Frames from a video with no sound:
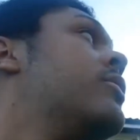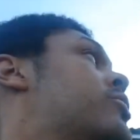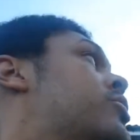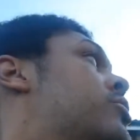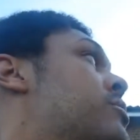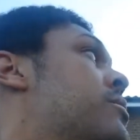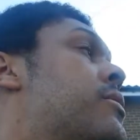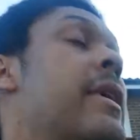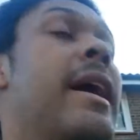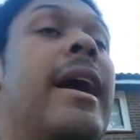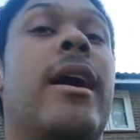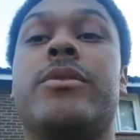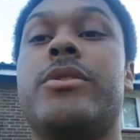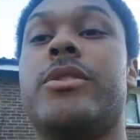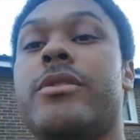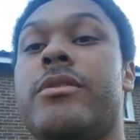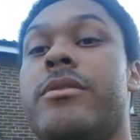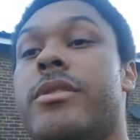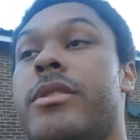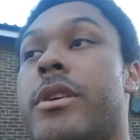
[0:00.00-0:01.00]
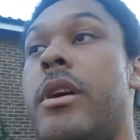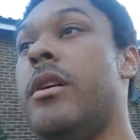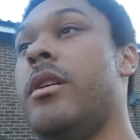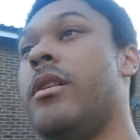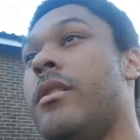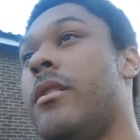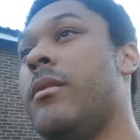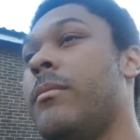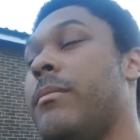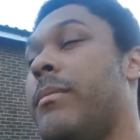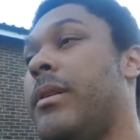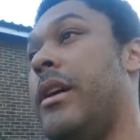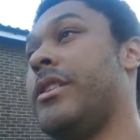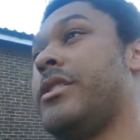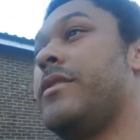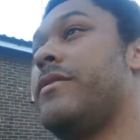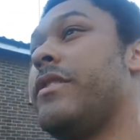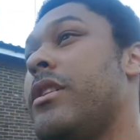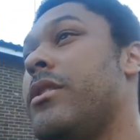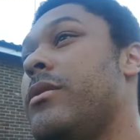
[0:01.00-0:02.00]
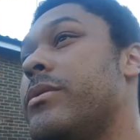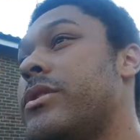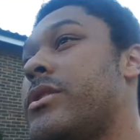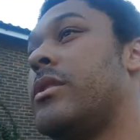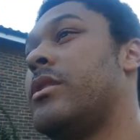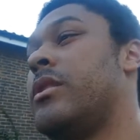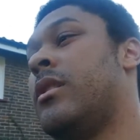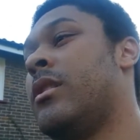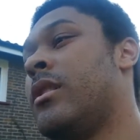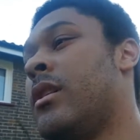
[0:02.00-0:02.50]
2,000 plus views.